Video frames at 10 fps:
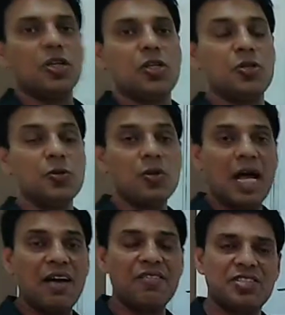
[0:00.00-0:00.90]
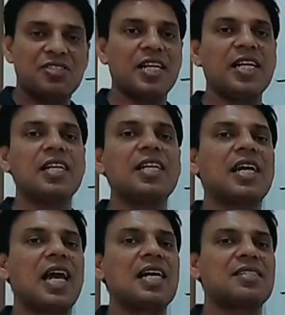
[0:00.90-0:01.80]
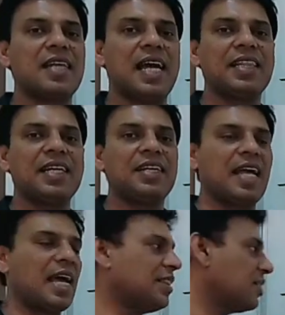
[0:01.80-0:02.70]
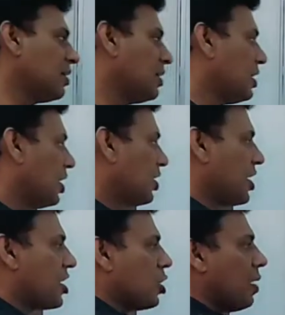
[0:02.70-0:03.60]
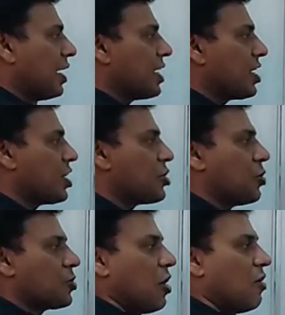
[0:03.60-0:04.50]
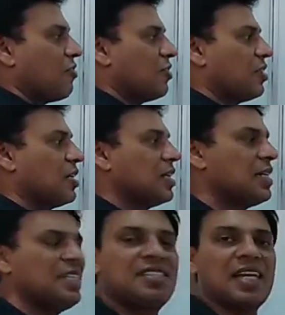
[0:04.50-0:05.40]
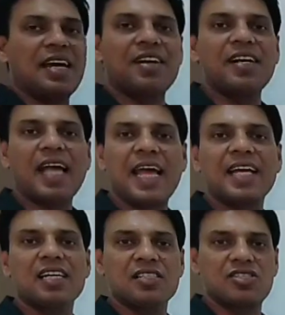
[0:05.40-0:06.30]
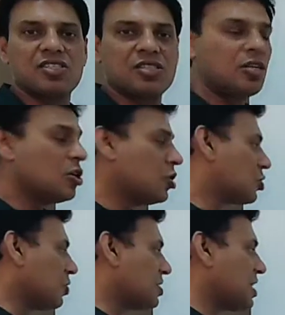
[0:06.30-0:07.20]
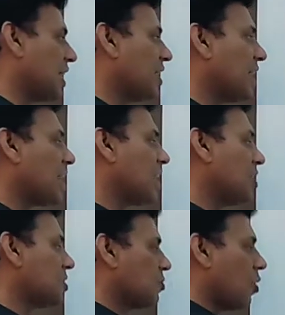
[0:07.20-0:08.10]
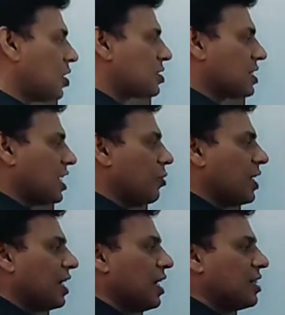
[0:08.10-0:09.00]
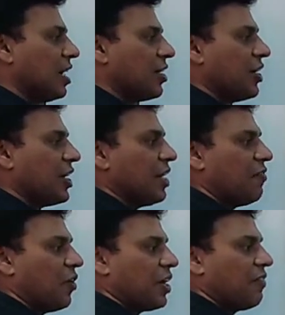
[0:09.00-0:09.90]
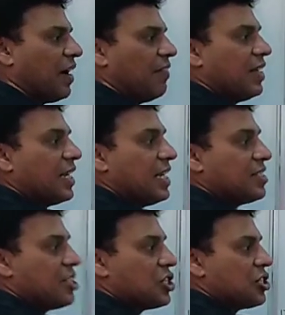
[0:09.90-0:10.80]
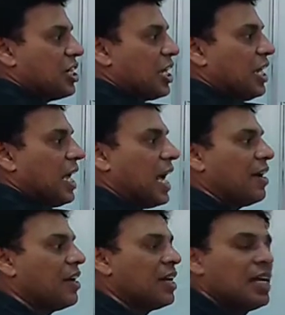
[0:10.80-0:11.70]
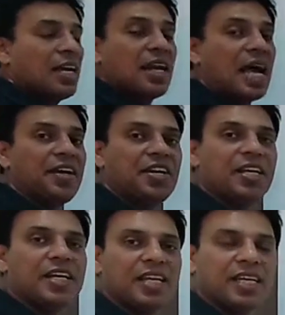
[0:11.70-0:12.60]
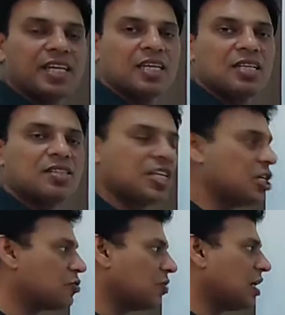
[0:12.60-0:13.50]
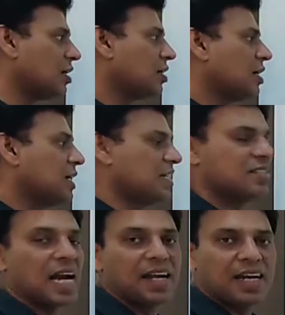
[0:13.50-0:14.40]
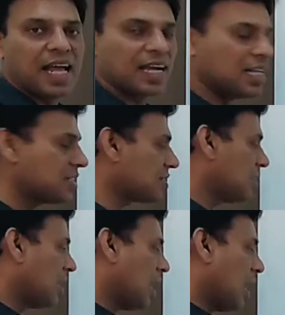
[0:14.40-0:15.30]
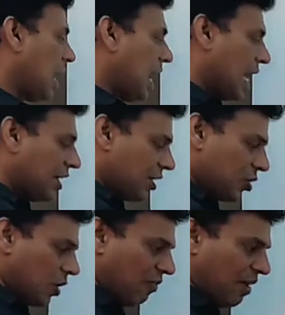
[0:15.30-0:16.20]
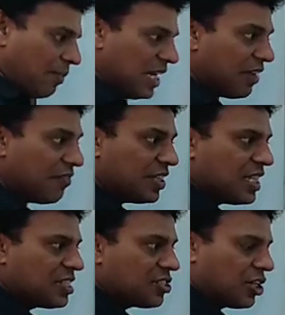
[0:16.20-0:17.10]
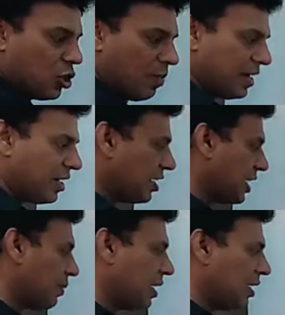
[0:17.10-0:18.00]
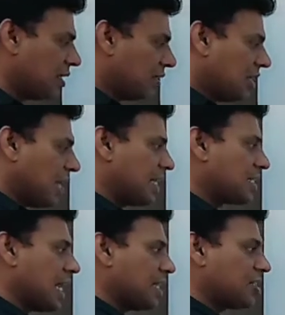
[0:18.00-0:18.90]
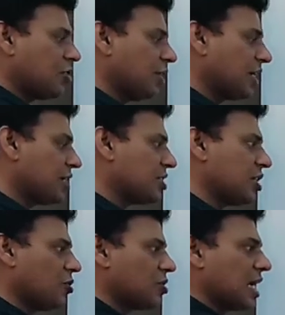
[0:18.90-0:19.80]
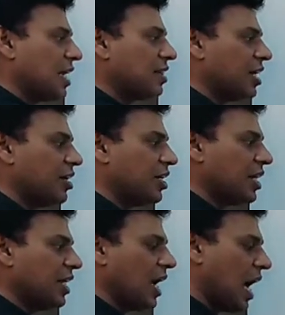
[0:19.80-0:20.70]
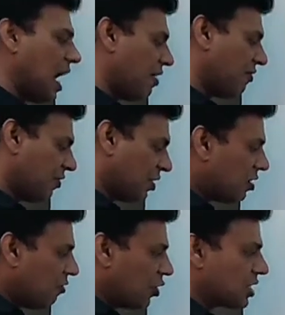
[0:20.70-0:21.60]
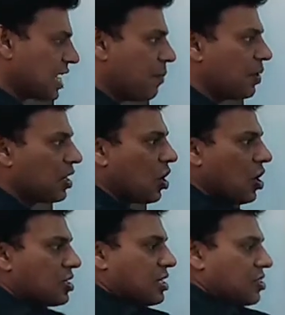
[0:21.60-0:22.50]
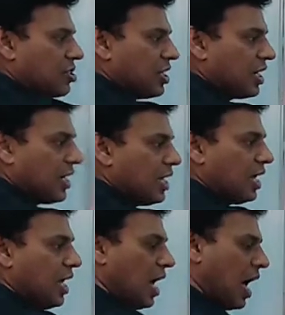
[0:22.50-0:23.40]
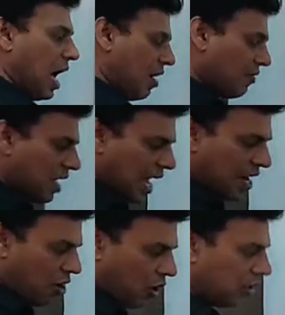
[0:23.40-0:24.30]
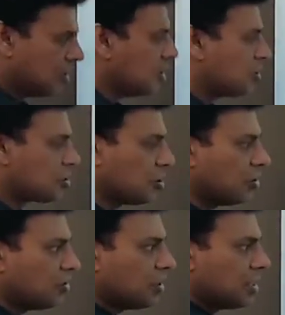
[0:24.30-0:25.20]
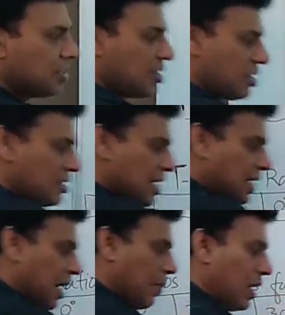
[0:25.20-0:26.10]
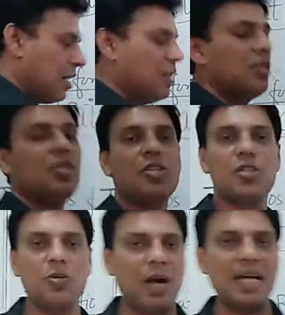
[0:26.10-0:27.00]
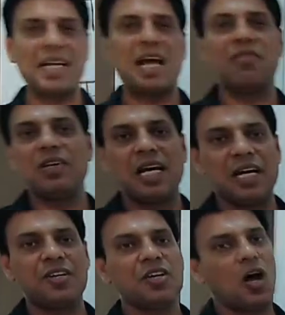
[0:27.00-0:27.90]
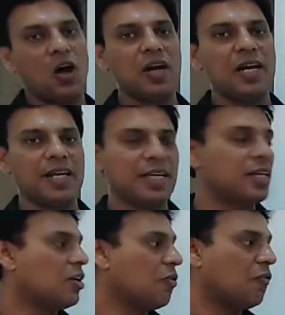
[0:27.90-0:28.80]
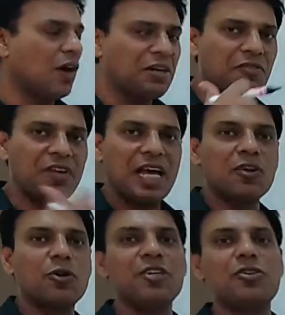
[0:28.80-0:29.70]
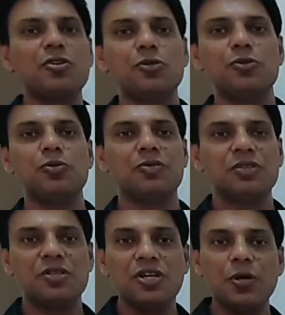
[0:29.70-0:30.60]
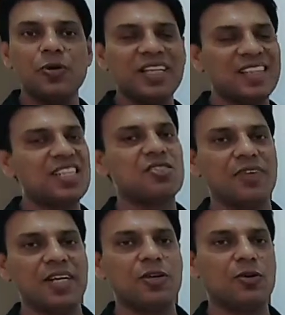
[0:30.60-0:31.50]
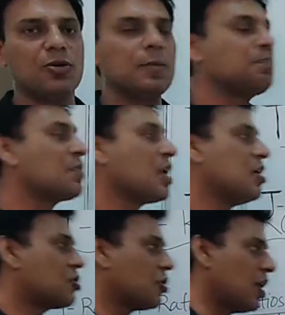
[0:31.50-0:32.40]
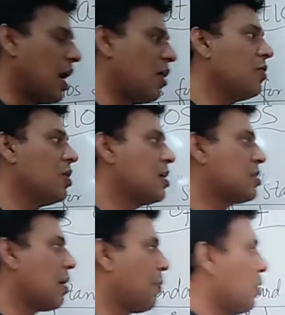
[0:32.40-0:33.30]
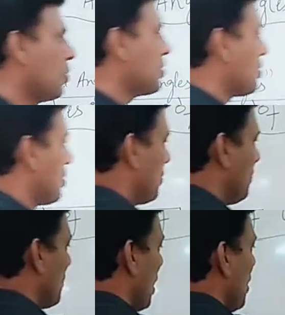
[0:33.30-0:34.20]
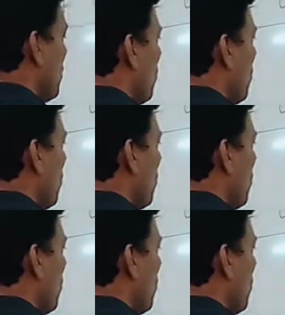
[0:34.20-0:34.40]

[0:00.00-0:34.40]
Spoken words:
You have studied in class 9 and 10 trigonometric ratios of standard angles. So standard angles was 0 degree, 30 degree, 45 degree, 60 degree and 90 degree. These were standard angles, and you are familiar with this trigonometric table like sine 0 degree 0, sine 30 degree half, for example cos 60 degree half and all. So this is the table you might have learned already. What we are going to do new in this video. So now suppose you